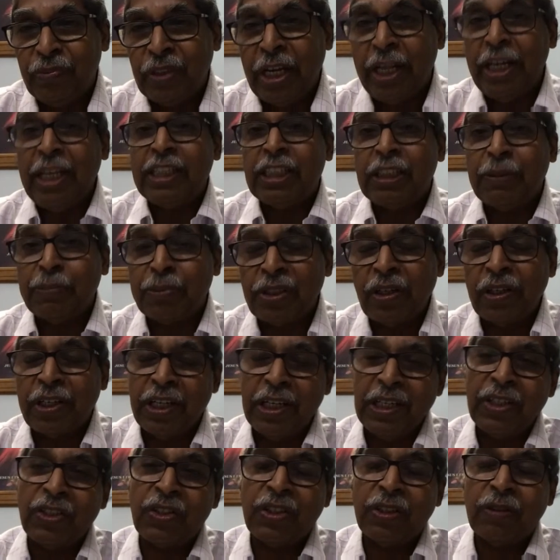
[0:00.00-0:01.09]
An exceptional
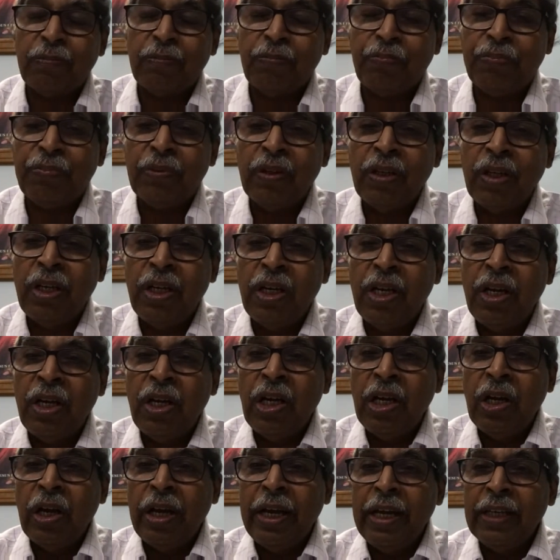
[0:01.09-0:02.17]
case.
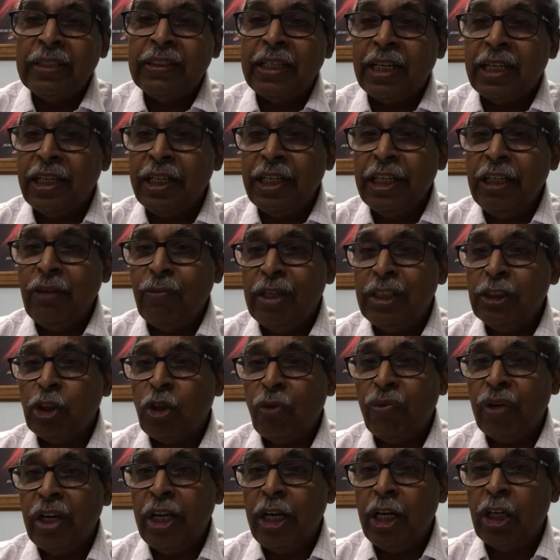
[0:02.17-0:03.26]
A secondary evidence
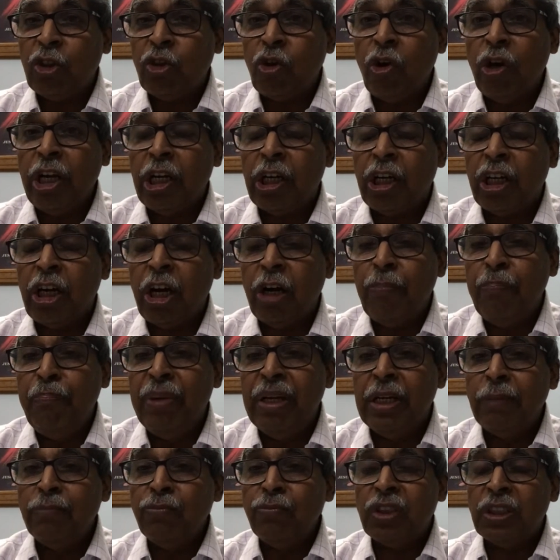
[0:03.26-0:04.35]
of an electronic record
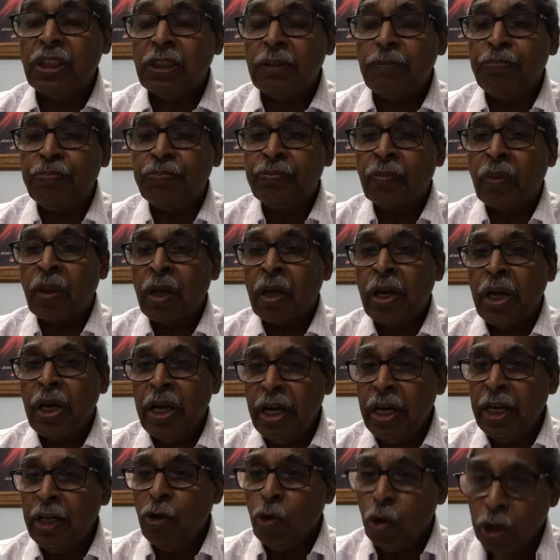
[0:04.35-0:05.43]
becomes
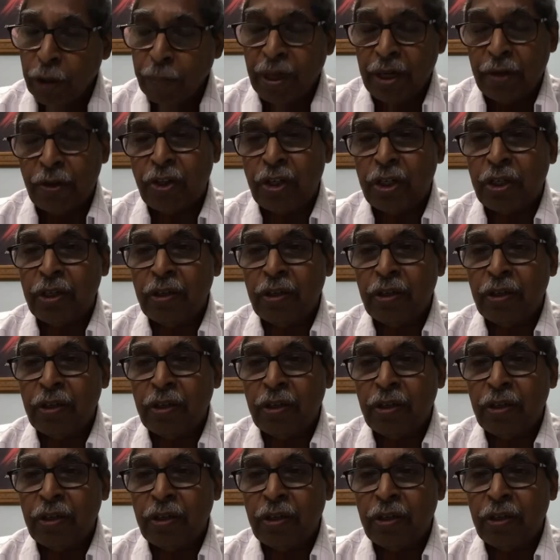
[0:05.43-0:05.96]
a document.